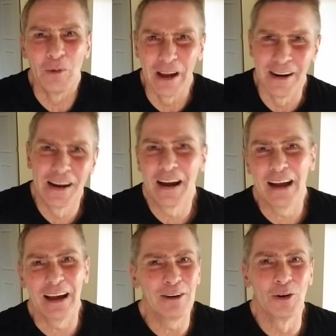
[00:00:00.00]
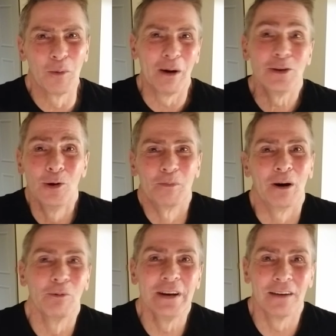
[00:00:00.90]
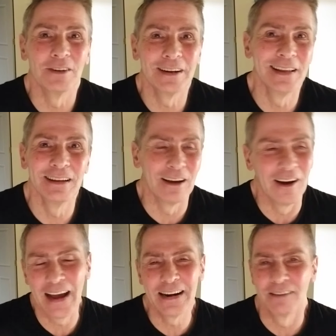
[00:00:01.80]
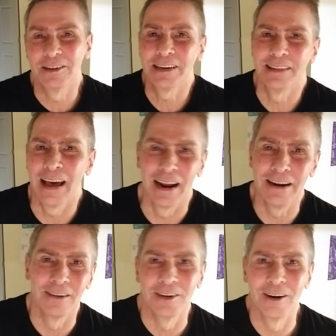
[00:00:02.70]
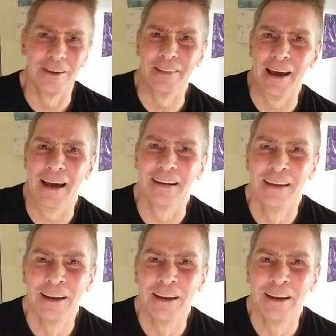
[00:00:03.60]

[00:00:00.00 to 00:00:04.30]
I don't know about you, but we never did, you know, I never did that. I never heard of that.